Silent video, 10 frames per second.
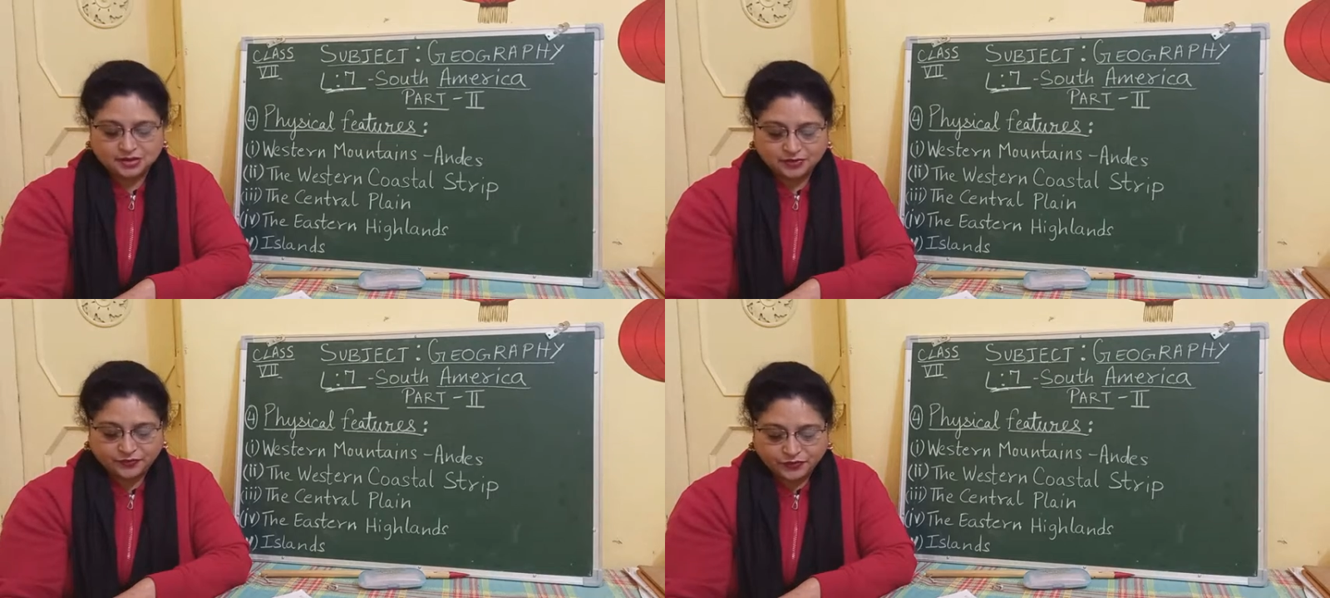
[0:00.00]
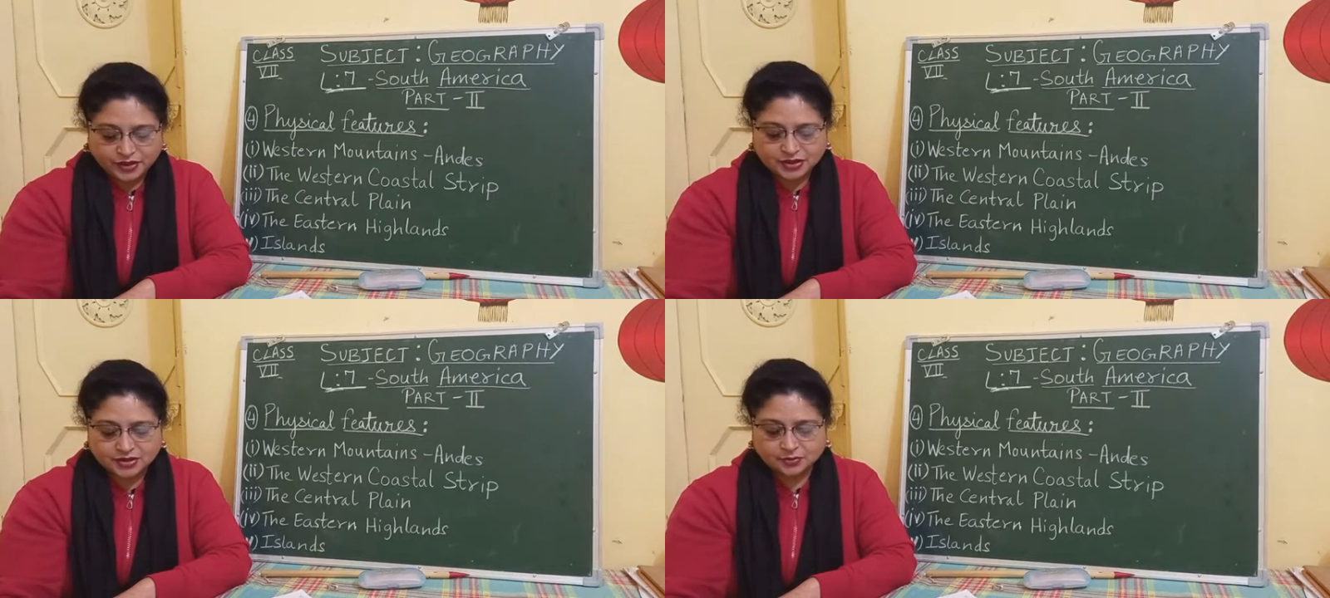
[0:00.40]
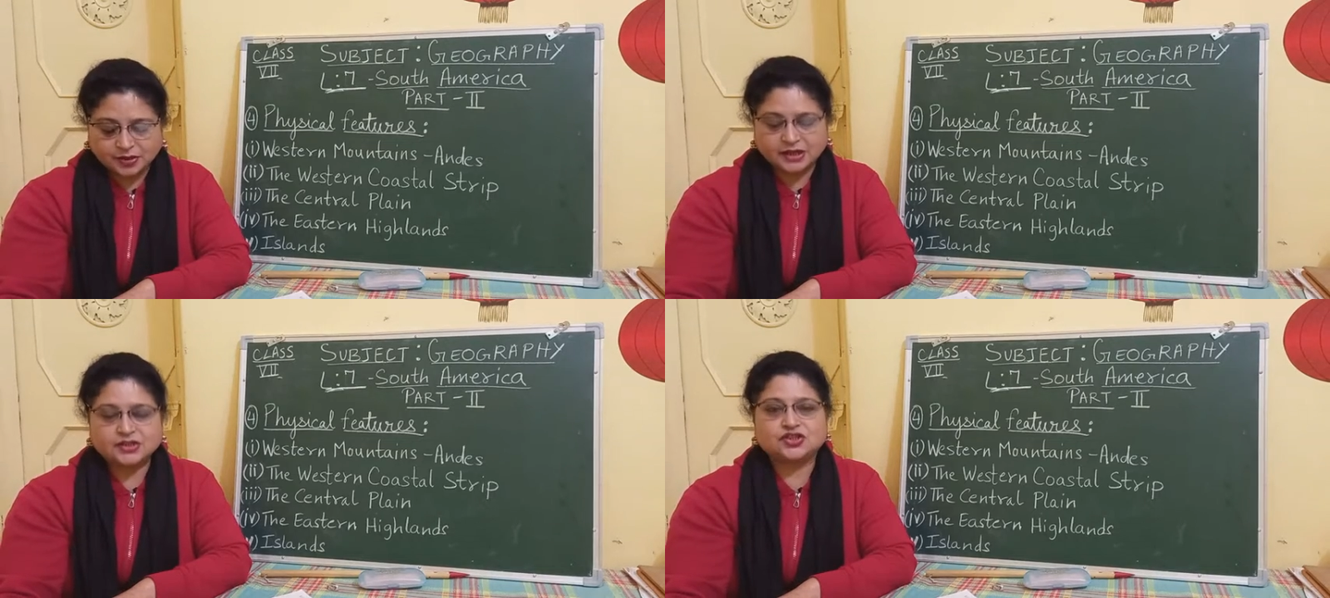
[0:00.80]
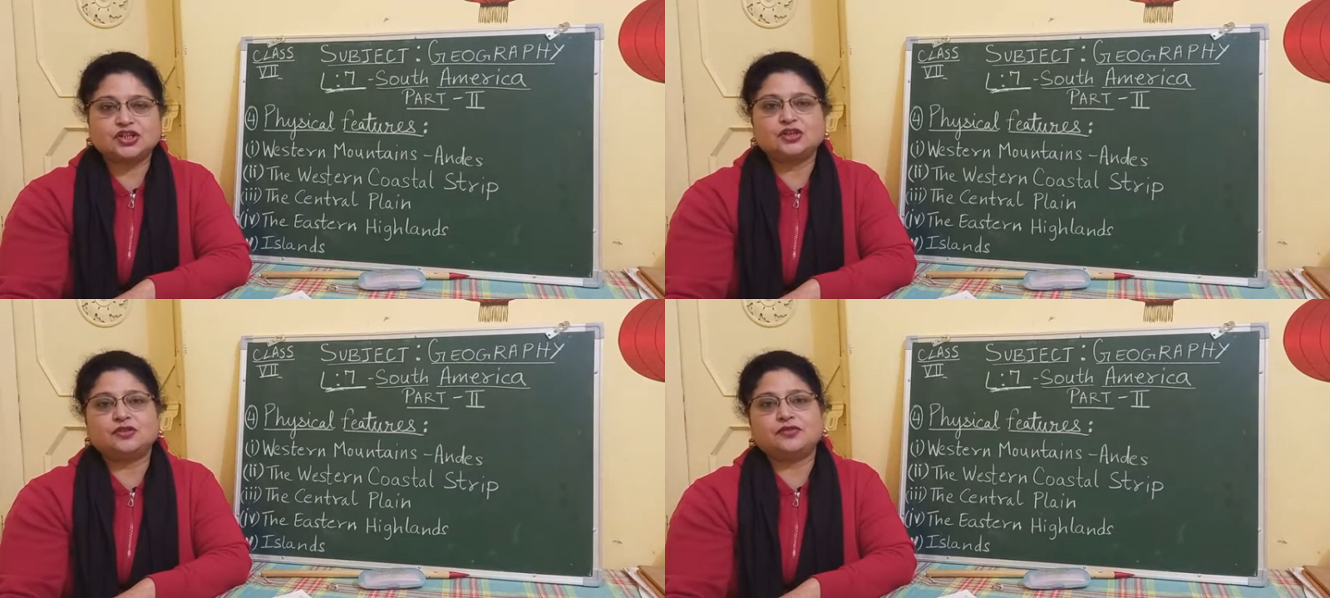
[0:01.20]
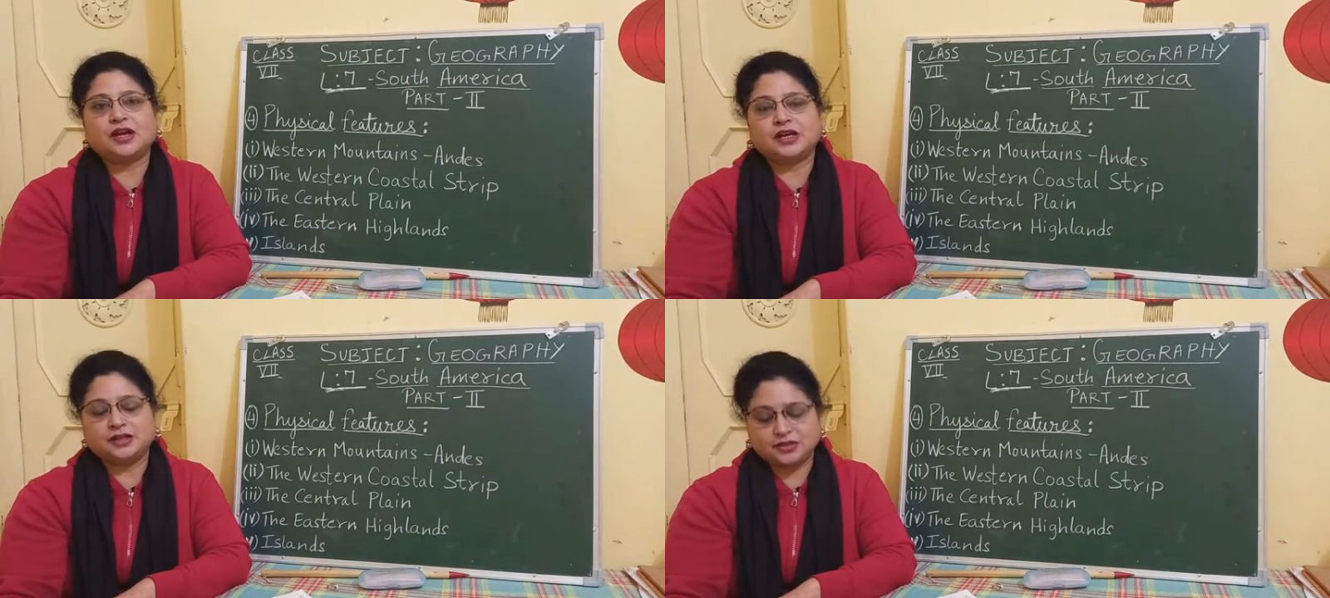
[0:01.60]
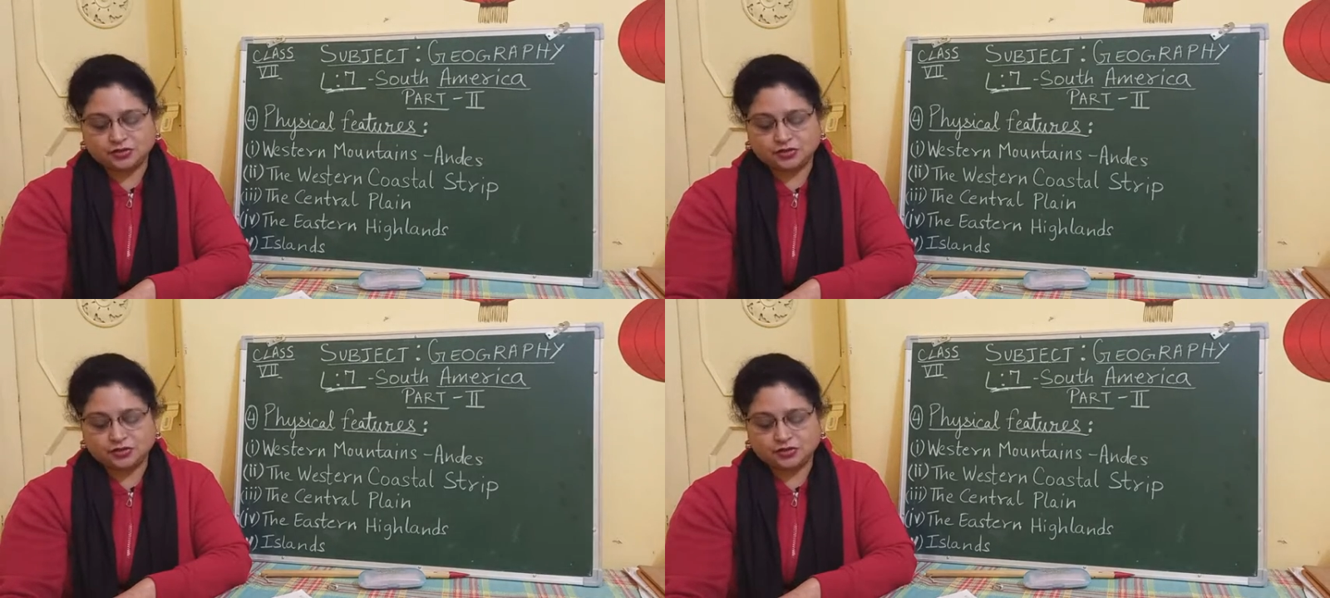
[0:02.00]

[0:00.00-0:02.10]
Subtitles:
fringed by a chain of islands.